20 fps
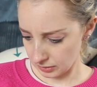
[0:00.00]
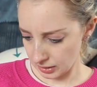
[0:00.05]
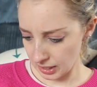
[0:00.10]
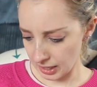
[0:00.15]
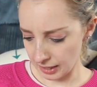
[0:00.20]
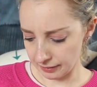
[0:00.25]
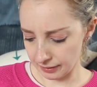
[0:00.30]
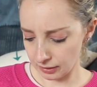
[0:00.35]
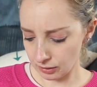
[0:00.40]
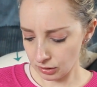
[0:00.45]

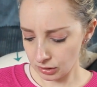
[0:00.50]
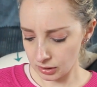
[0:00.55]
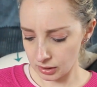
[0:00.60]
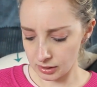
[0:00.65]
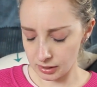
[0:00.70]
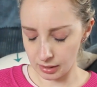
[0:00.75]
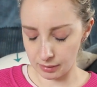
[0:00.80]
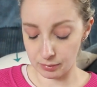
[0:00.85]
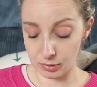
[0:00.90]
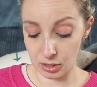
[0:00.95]
Yeah, they look the
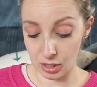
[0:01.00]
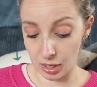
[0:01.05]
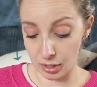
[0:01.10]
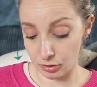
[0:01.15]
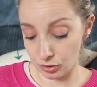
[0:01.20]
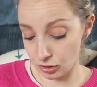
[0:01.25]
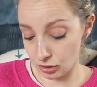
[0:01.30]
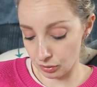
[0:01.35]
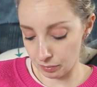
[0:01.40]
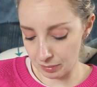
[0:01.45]
same
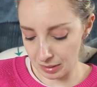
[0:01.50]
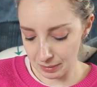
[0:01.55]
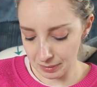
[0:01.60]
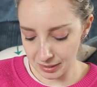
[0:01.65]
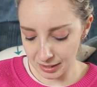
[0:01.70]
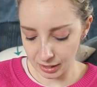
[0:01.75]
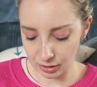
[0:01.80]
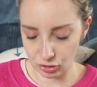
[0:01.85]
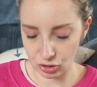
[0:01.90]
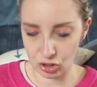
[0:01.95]
size, so
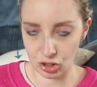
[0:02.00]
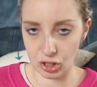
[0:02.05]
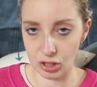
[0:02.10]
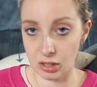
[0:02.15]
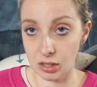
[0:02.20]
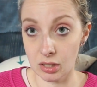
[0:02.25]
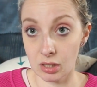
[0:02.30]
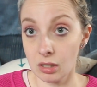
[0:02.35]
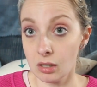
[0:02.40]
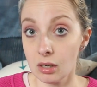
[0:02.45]
maybe that's
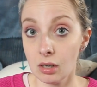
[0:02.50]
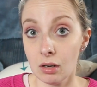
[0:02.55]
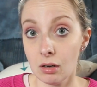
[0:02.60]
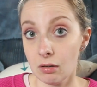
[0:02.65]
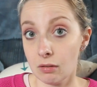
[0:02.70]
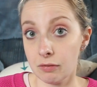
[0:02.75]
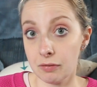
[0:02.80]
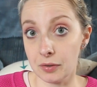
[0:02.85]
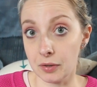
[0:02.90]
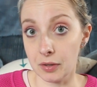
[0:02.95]
just
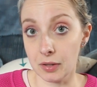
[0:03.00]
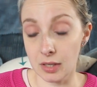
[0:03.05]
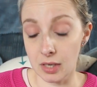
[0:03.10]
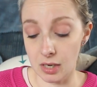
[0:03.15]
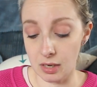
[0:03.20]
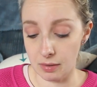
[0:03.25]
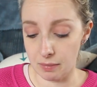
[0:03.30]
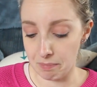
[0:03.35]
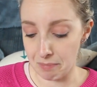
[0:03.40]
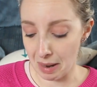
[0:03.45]
for the
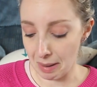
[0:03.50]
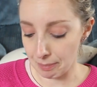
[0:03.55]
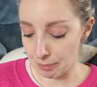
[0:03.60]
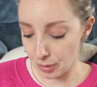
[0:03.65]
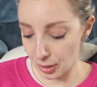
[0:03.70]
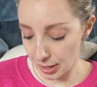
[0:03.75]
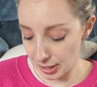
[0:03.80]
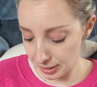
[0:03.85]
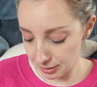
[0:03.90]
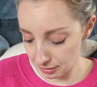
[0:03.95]

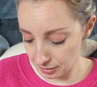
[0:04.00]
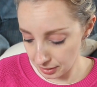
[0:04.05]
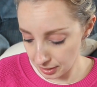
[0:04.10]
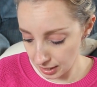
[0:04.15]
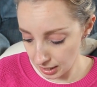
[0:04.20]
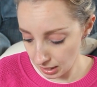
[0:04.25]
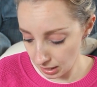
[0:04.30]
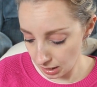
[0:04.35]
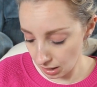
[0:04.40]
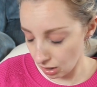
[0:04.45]
membrane
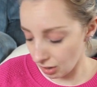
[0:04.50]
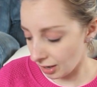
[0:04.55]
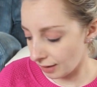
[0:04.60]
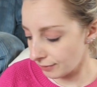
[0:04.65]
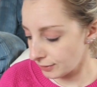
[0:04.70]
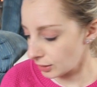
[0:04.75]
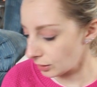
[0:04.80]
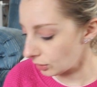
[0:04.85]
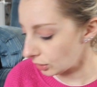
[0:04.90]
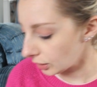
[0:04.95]
thing. I'll
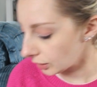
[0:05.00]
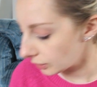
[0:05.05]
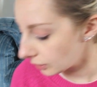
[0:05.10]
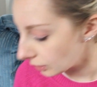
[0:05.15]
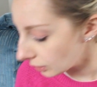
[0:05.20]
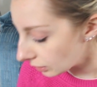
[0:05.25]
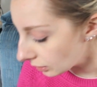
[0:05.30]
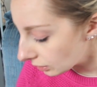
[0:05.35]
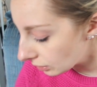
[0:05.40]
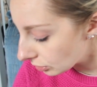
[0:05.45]
have to look at
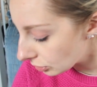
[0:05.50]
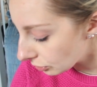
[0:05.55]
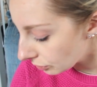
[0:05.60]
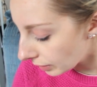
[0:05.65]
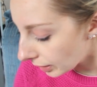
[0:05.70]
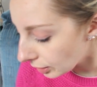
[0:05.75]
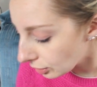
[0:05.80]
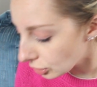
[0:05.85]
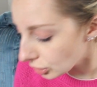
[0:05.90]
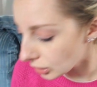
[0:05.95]
the
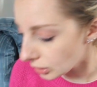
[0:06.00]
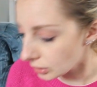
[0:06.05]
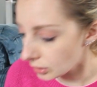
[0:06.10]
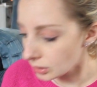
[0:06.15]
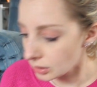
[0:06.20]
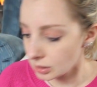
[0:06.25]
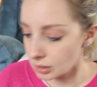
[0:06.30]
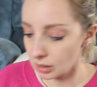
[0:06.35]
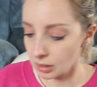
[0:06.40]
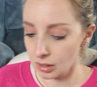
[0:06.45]

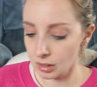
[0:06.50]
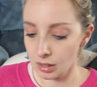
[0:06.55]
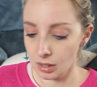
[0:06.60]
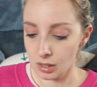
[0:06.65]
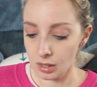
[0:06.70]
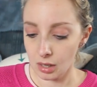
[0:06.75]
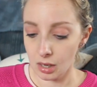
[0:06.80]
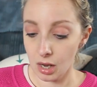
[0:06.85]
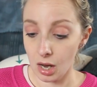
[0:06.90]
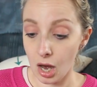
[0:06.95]
directions.
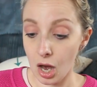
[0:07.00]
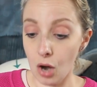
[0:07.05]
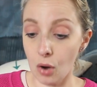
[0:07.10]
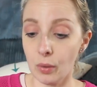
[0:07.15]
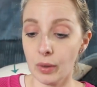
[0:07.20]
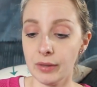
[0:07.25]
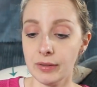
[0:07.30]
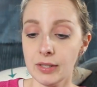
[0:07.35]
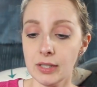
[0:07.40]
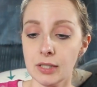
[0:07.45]

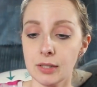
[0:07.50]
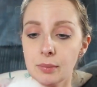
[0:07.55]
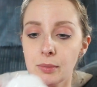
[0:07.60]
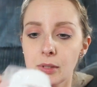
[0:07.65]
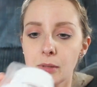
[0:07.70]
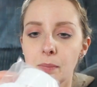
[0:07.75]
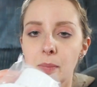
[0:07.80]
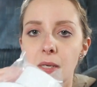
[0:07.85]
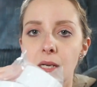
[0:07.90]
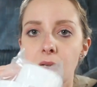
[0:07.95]
Oh, and these
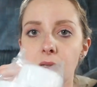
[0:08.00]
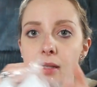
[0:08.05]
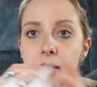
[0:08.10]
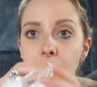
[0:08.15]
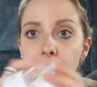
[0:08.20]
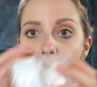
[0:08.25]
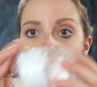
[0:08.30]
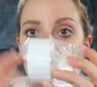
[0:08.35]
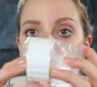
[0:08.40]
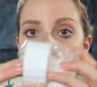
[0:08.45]
must be
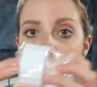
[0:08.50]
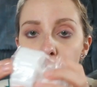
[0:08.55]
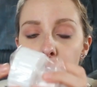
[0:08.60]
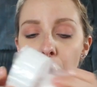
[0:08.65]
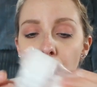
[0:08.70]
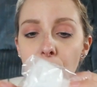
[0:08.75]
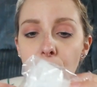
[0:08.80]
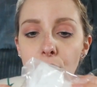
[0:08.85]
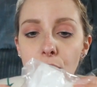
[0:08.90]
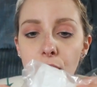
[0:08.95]
the
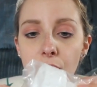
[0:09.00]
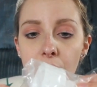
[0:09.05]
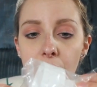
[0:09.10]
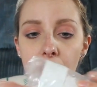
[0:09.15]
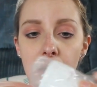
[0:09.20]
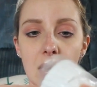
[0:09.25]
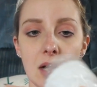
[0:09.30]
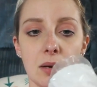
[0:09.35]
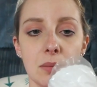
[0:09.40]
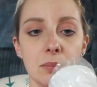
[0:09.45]
bottle
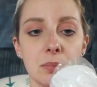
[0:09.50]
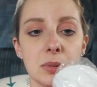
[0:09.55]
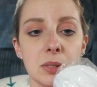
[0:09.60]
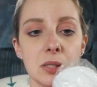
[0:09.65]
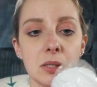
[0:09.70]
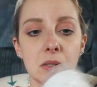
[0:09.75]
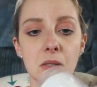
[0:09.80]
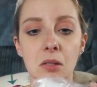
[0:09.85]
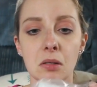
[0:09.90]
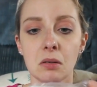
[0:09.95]

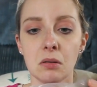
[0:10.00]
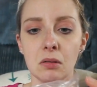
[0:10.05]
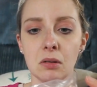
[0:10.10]
caps.